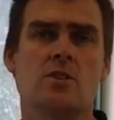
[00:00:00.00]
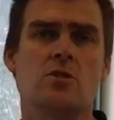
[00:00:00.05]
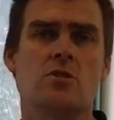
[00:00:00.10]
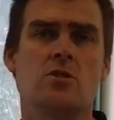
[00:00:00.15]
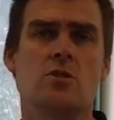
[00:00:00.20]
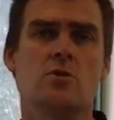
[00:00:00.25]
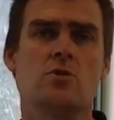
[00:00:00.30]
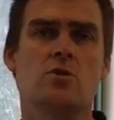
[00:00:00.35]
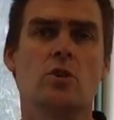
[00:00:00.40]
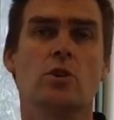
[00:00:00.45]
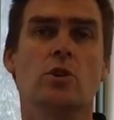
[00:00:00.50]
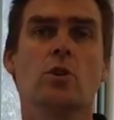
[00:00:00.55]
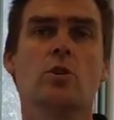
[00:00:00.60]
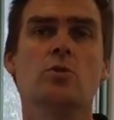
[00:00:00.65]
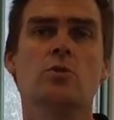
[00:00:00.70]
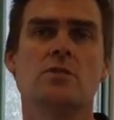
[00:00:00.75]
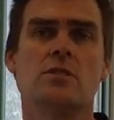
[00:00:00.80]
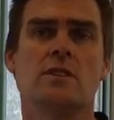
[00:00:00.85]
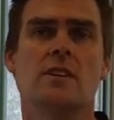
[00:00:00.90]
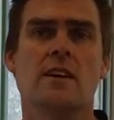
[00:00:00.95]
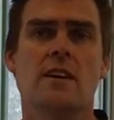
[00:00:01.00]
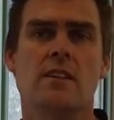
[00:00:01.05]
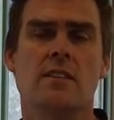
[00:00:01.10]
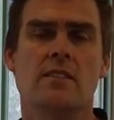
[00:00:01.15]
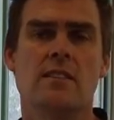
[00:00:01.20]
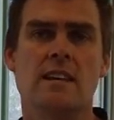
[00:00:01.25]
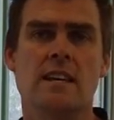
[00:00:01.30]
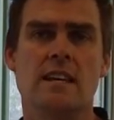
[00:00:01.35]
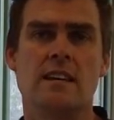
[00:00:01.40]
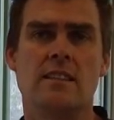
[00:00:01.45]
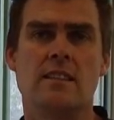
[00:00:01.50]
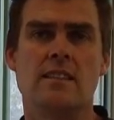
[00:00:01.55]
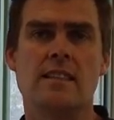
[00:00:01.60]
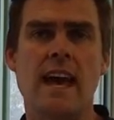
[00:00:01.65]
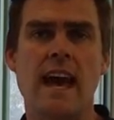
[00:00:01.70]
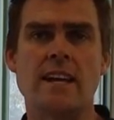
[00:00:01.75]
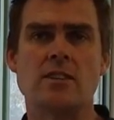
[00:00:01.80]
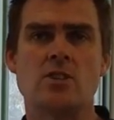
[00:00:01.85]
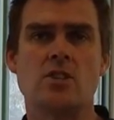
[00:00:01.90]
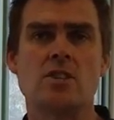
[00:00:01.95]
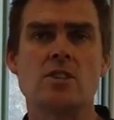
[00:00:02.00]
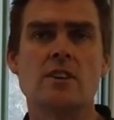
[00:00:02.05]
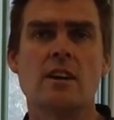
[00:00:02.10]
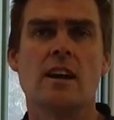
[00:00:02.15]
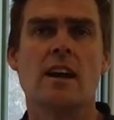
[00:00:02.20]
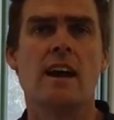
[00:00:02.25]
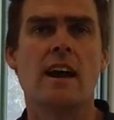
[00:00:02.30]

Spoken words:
to dilute the thatch.